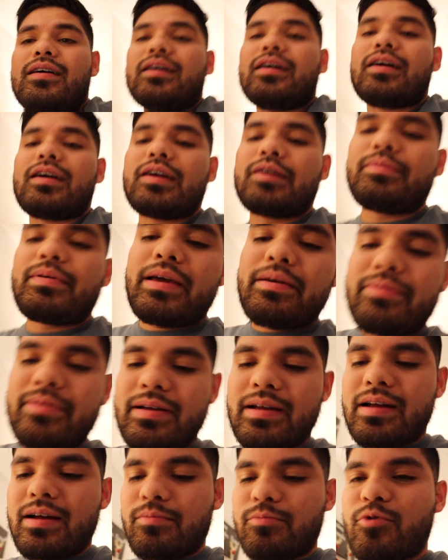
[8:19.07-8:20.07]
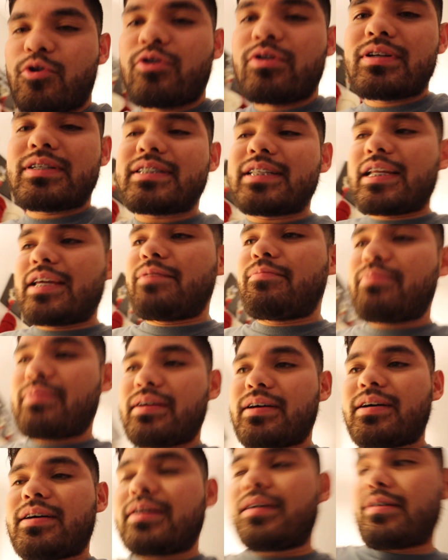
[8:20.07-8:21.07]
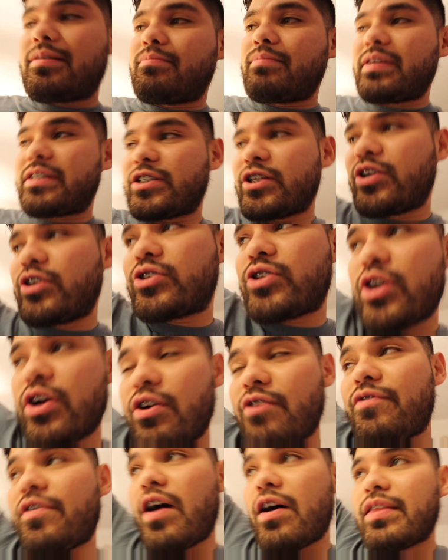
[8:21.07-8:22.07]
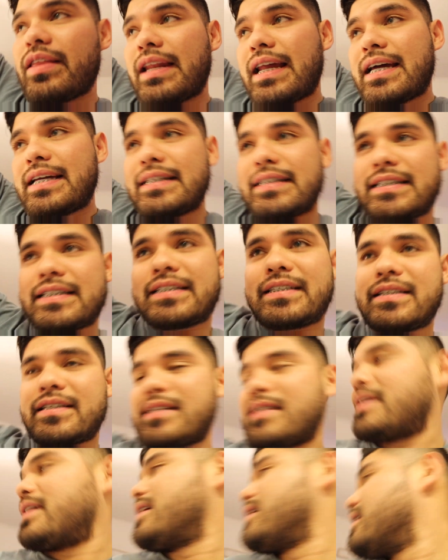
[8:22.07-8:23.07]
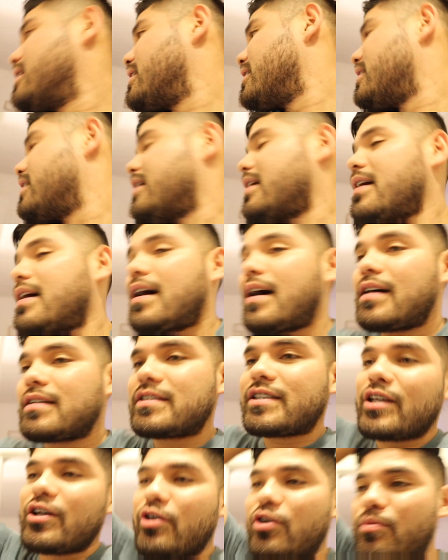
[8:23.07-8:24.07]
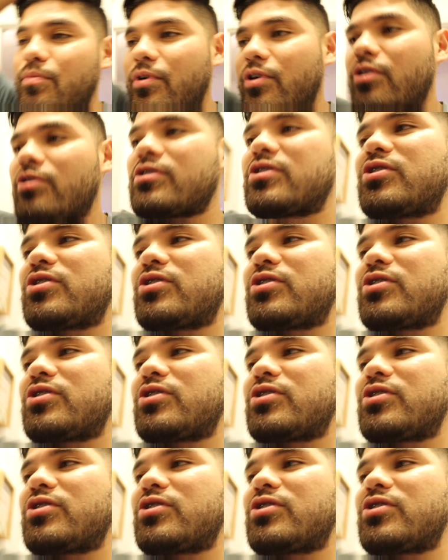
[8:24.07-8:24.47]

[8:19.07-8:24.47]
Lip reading: All right, babe. I'm going to sleep. Make sure you turn off all the lights. I'll see you tomorrow.